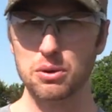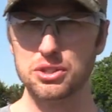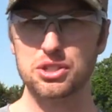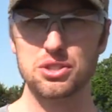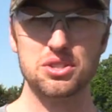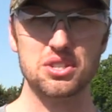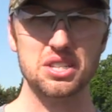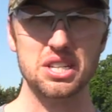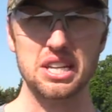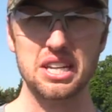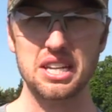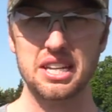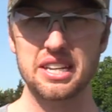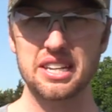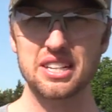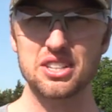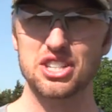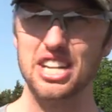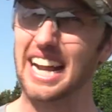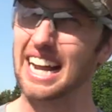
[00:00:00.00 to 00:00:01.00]
what you
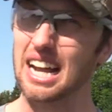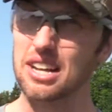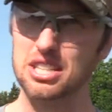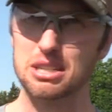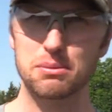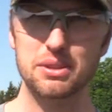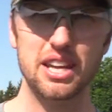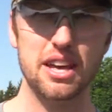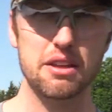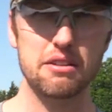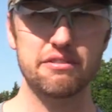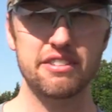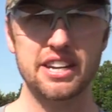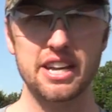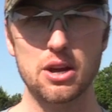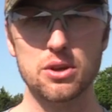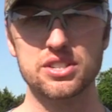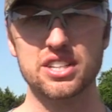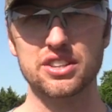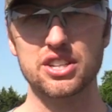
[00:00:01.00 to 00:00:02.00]
see, check out some of the other
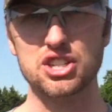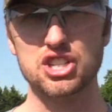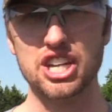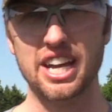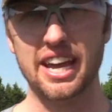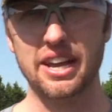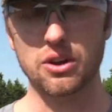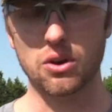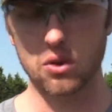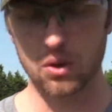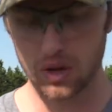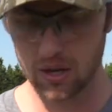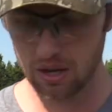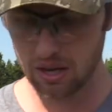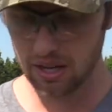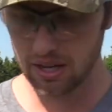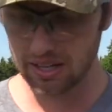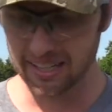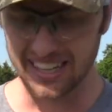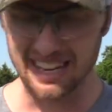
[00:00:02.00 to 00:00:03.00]
videos on the channel.
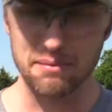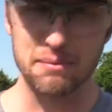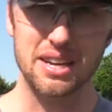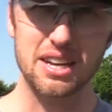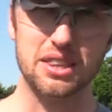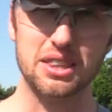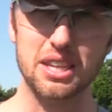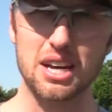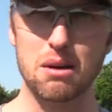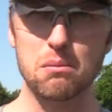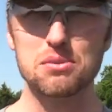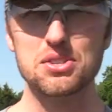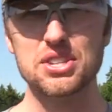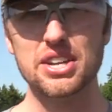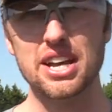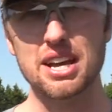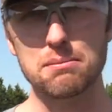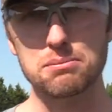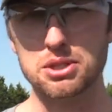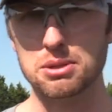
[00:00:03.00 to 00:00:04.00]
Give me a thumbs
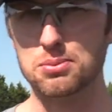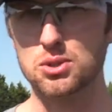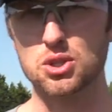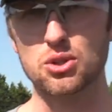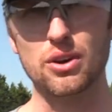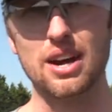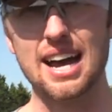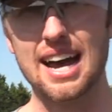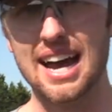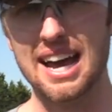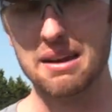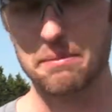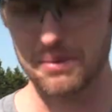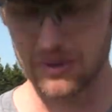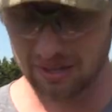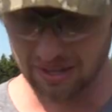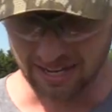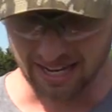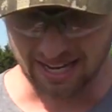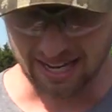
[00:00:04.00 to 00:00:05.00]
up, subscribe,
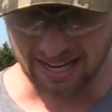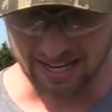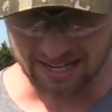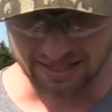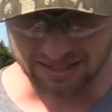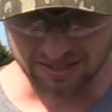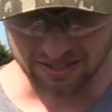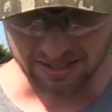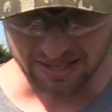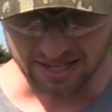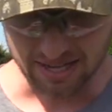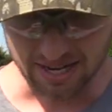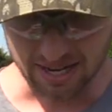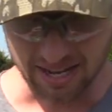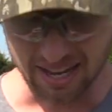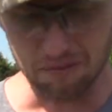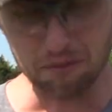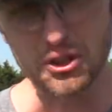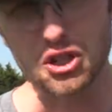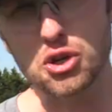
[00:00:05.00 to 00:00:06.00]
and
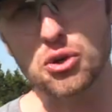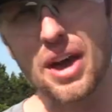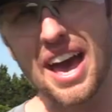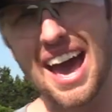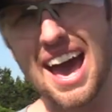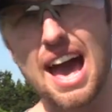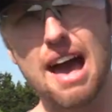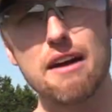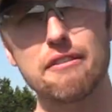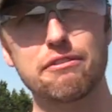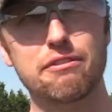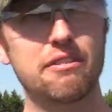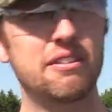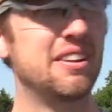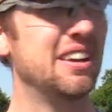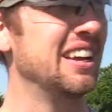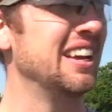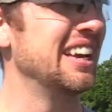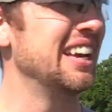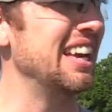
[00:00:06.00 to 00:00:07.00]
if you have
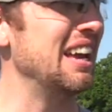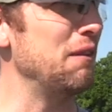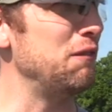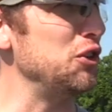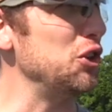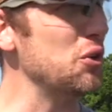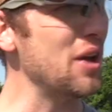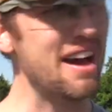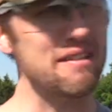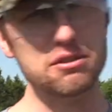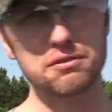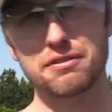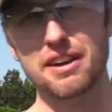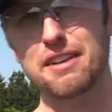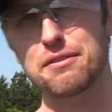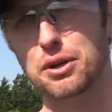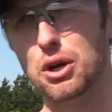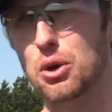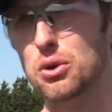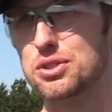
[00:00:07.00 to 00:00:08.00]
a
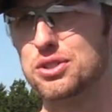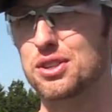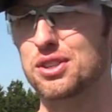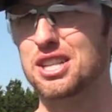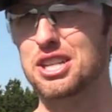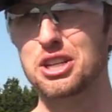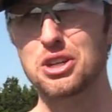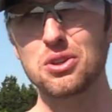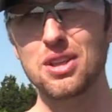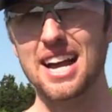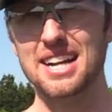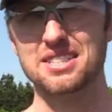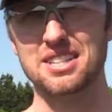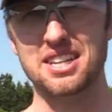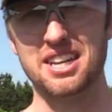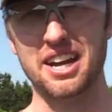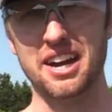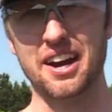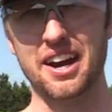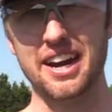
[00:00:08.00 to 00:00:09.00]
favorite holster that you like to
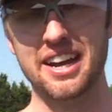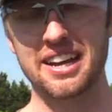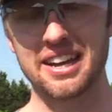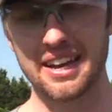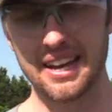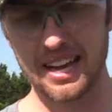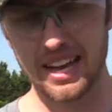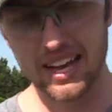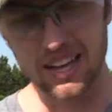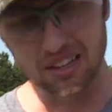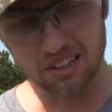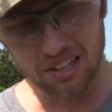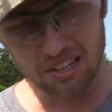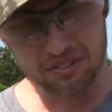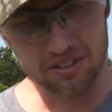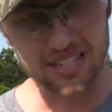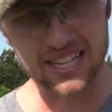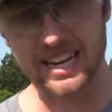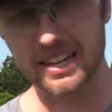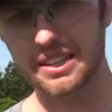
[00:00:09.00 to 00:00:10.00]
carry, leave
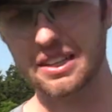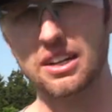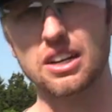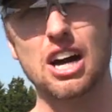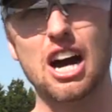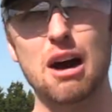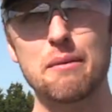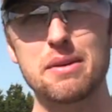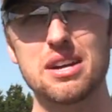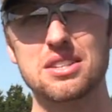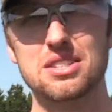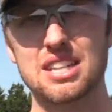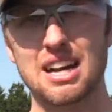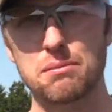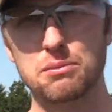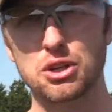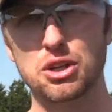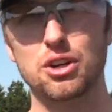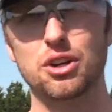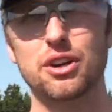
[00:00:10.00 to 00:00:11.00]
it down in the comments.
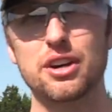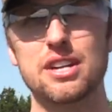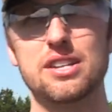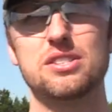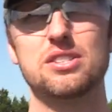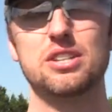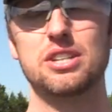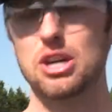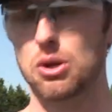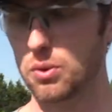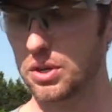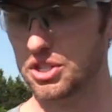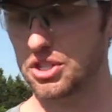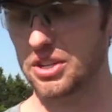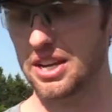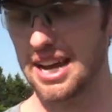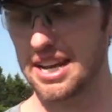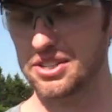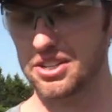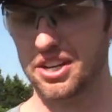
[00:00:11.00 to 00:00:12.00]
I'm curious to know what you
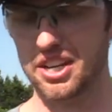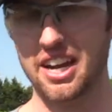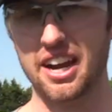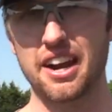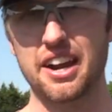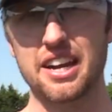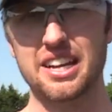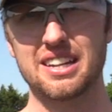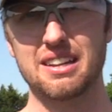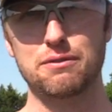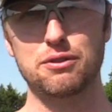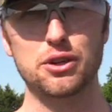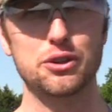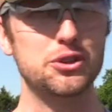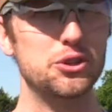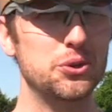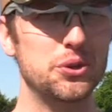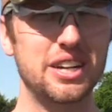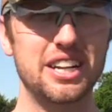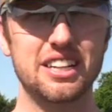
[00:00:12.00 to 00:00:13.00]
guys are carrying, if you're
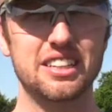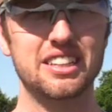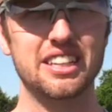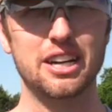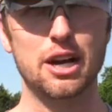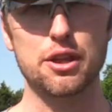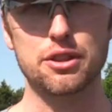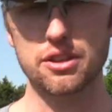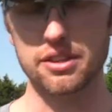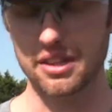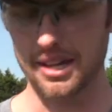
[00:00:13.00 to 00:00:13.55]
doing anything other